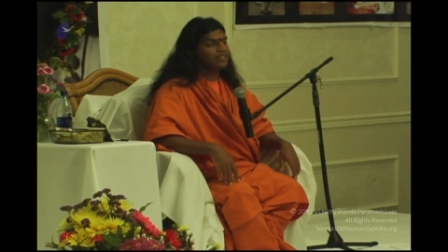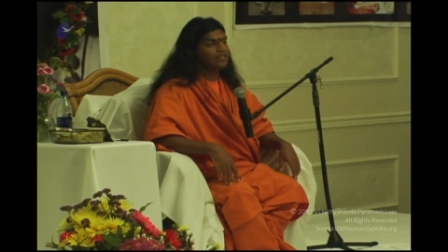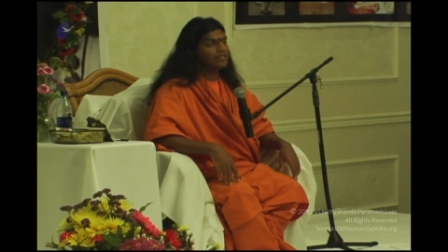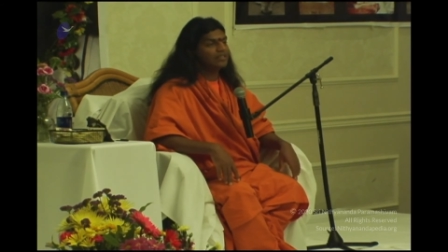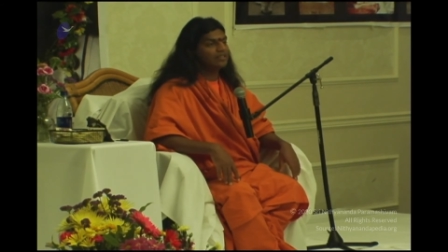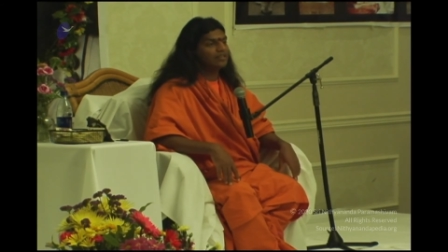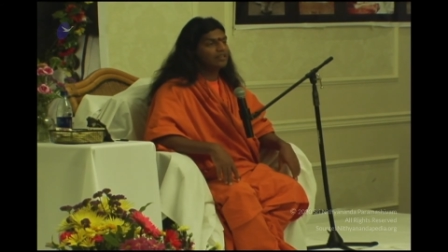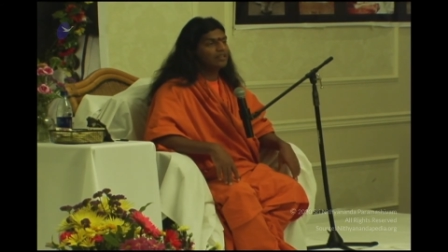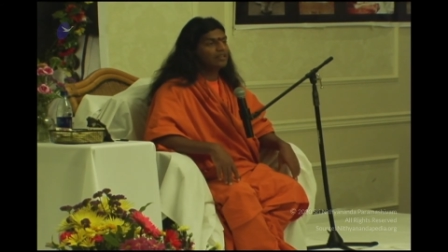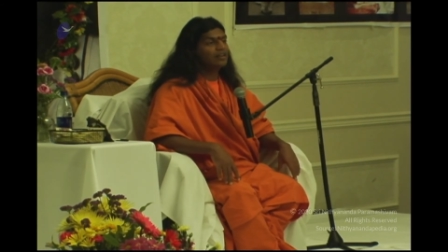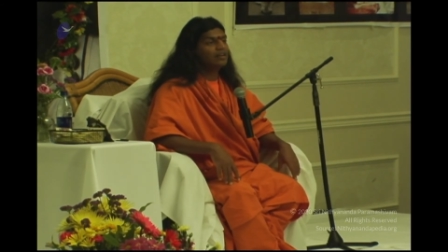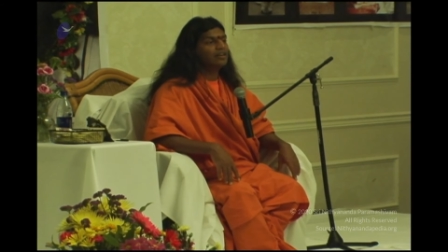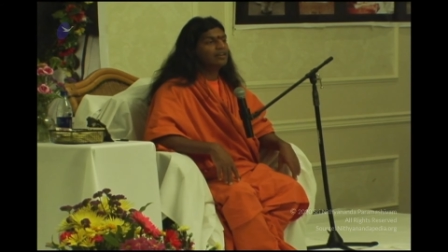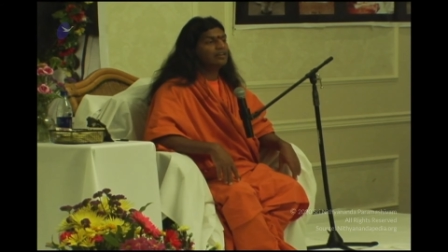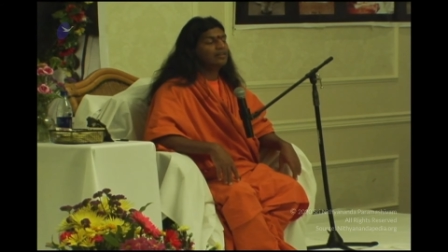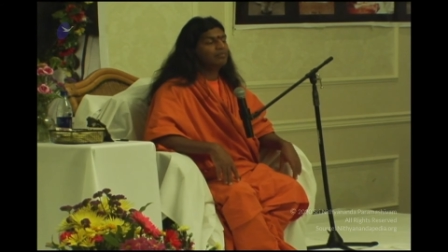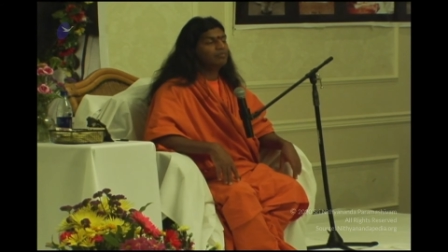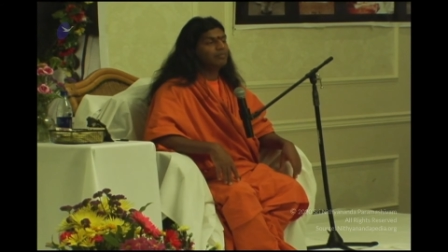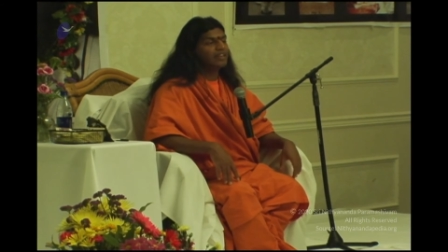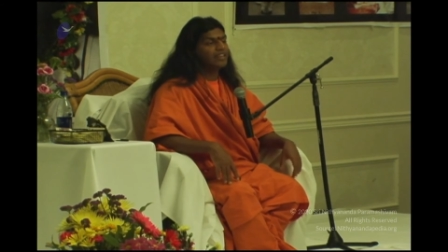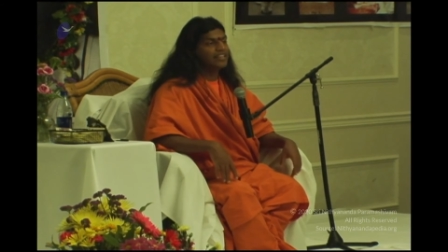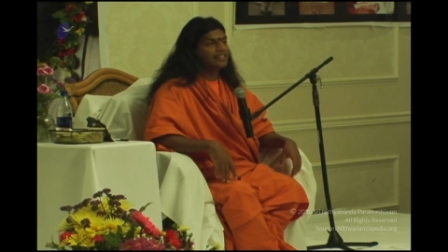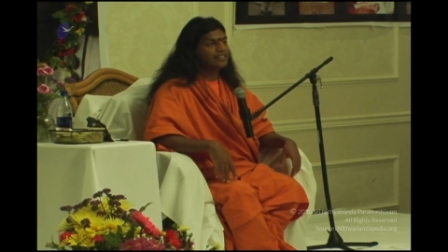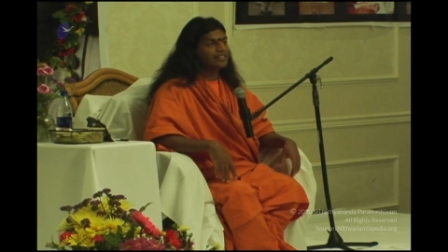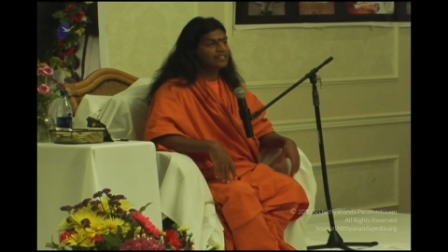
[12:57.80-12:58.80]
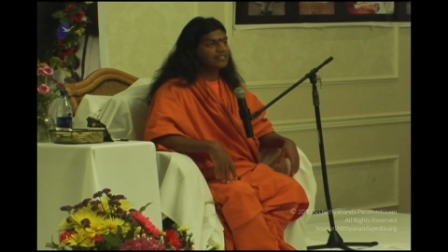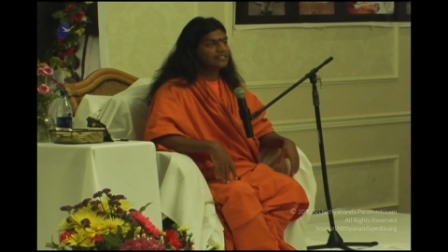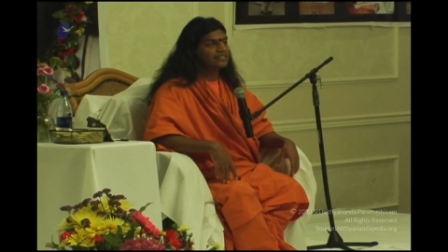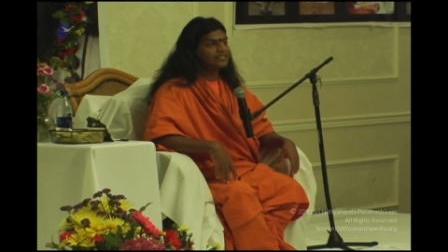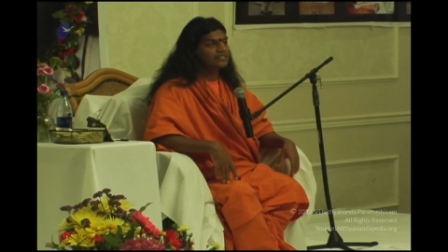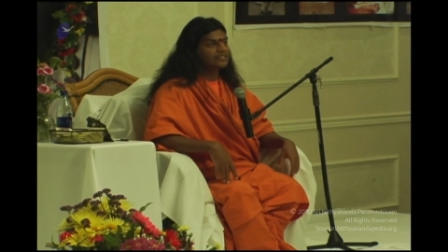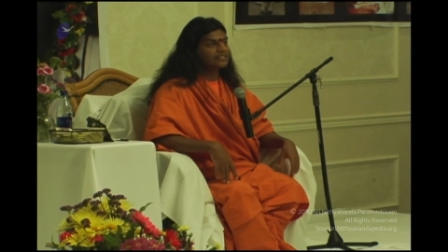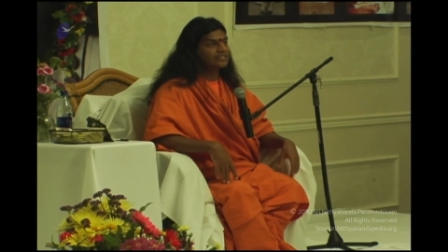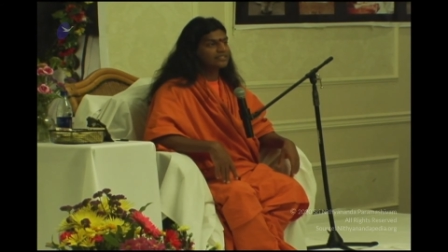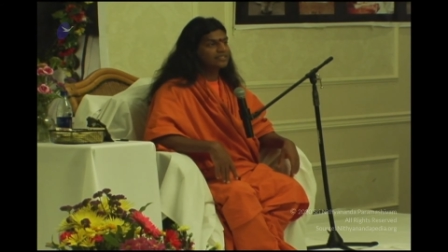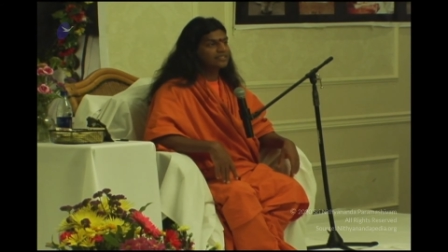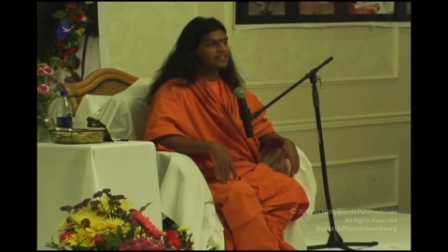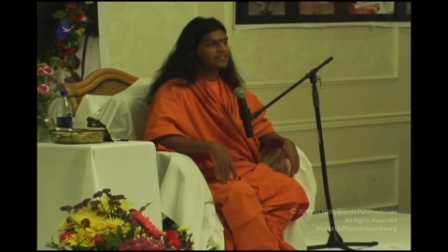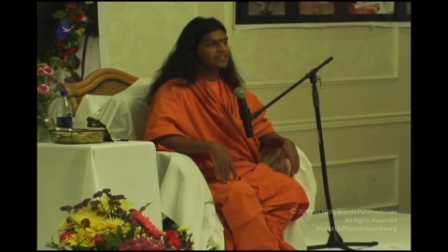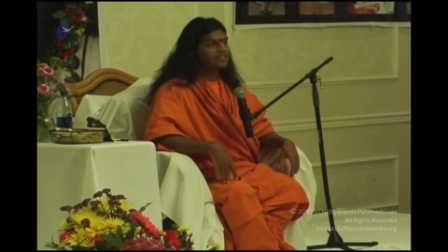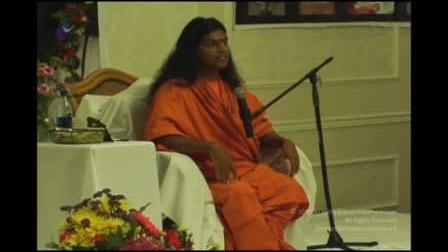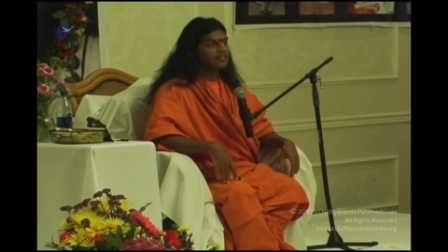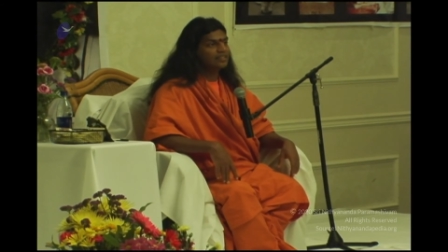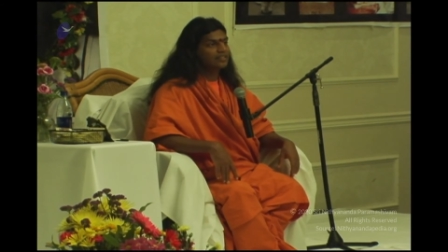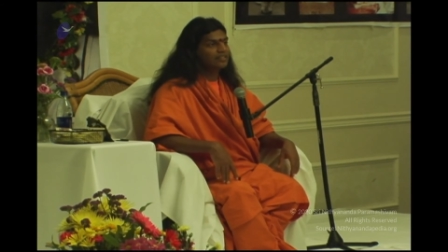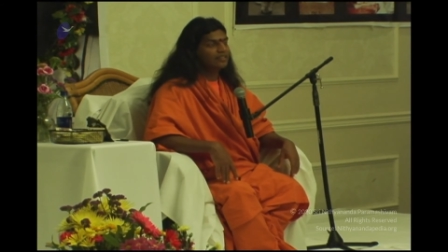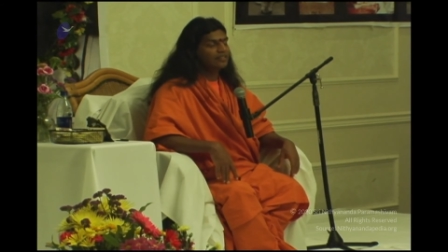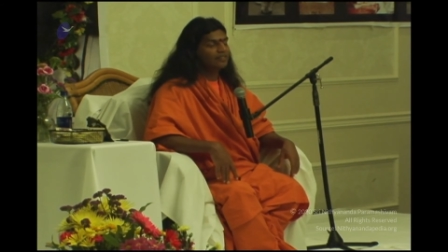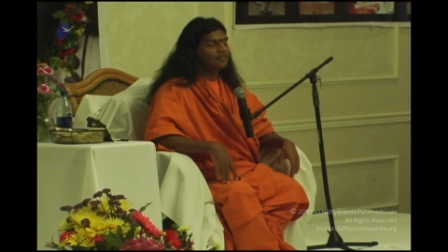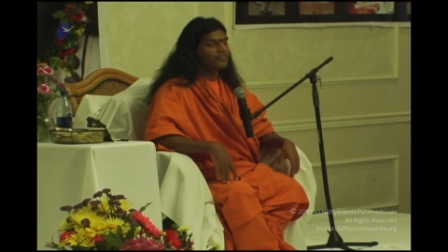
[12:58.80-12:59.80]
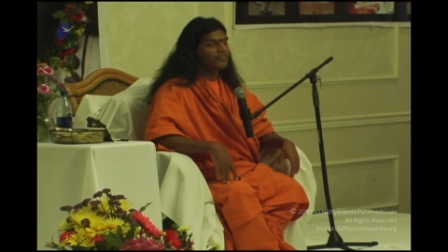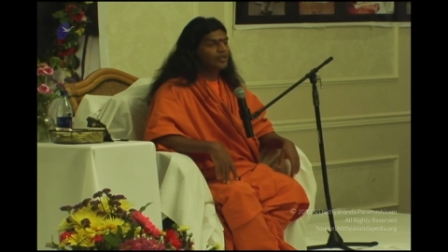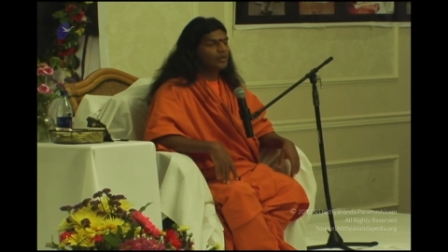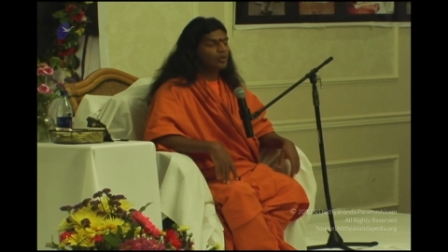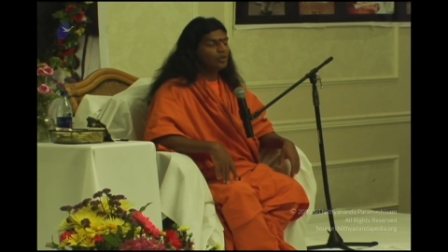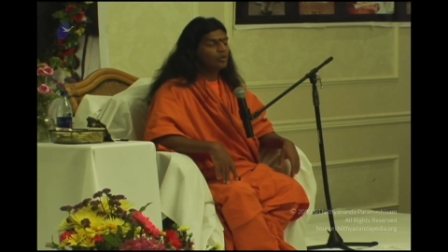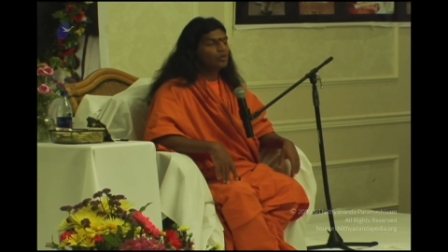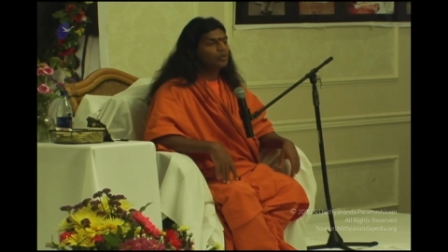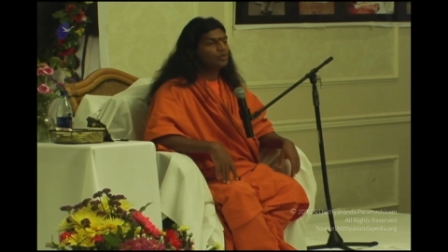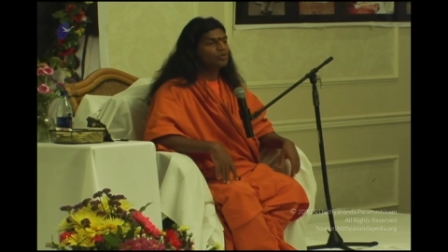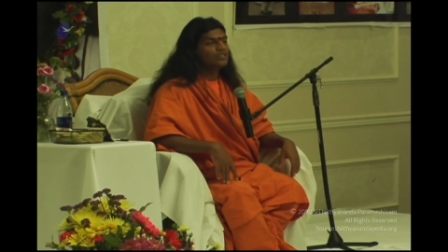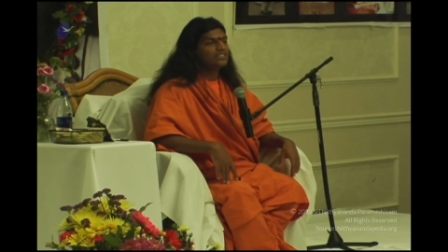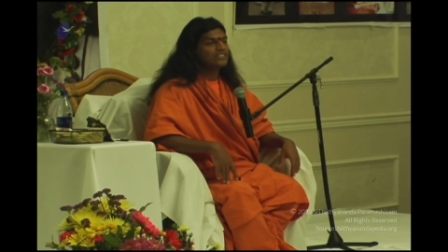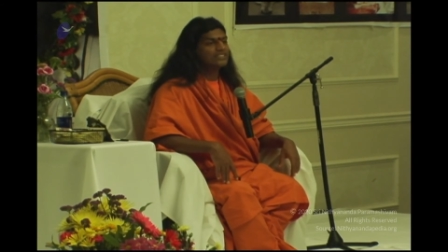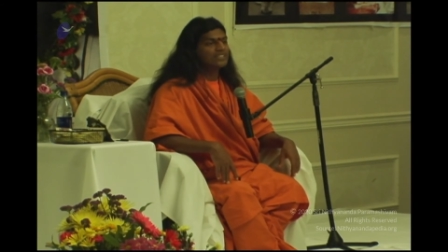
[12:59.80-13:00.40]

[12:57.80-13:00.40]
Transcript: learn many things, we don't do the